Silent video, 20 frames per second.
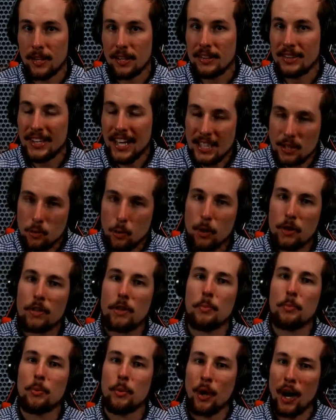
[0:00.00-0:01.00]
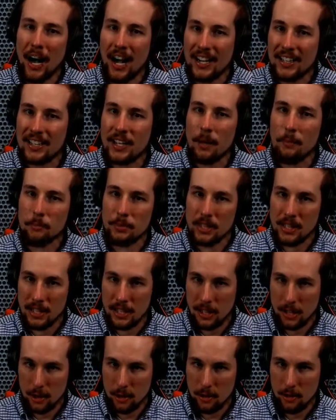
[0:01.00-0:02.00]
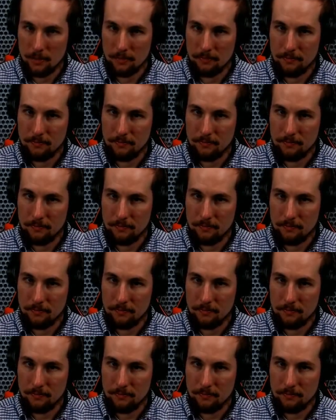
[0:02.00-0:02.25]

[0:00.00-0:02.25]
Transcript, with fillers: That's where the pride comes in here.